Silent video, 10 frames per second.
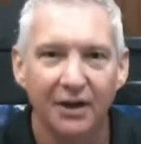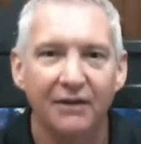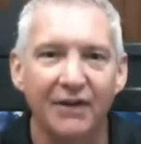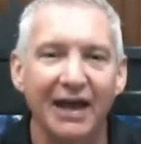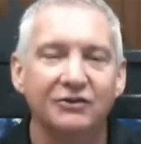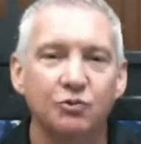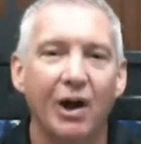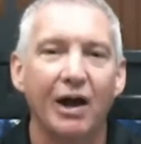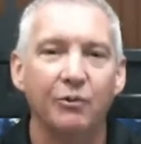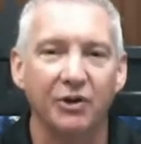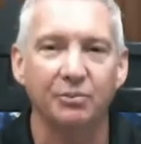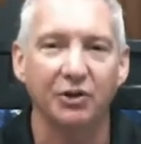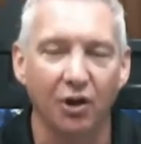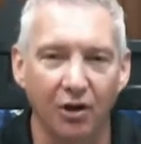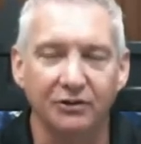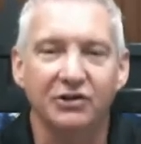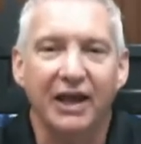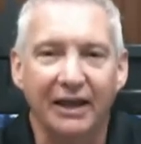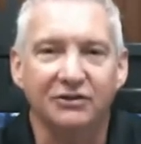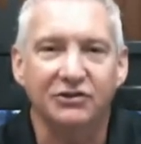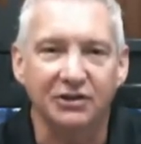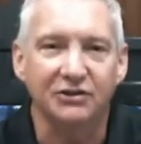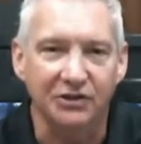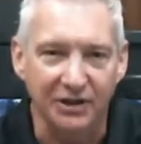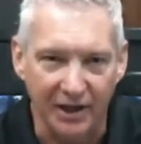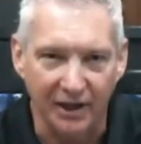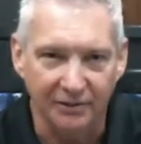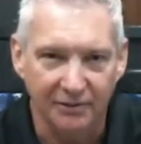That's why we belong to ACCA